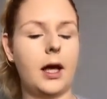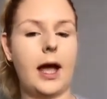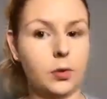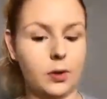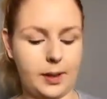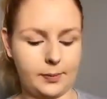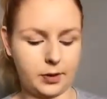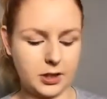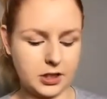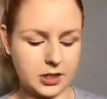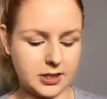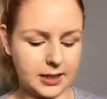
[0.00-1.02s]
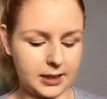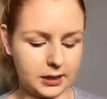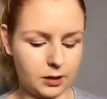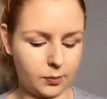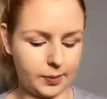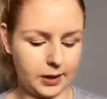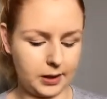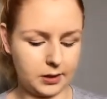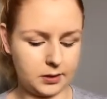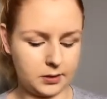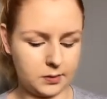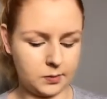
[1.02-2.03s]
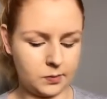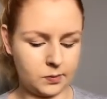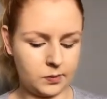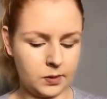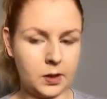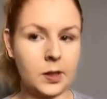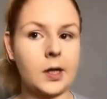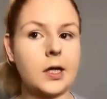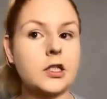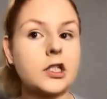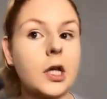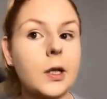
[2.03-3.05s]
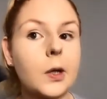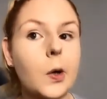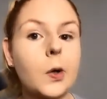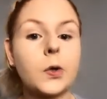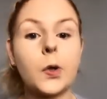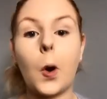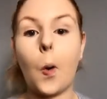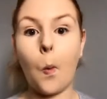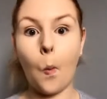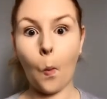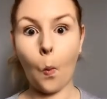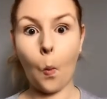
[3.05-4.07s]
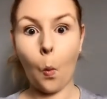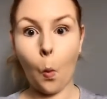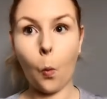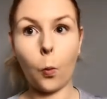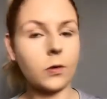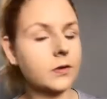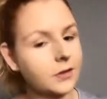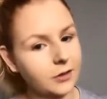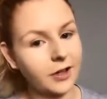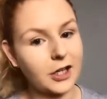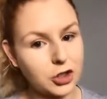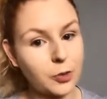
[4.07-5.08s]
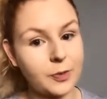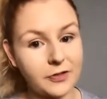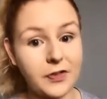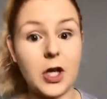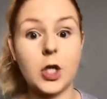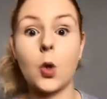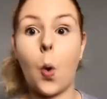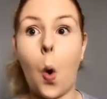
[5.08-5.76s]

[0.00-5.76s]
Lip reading: So I'm going to just take a little bit and gently contour, you know, that stupid face.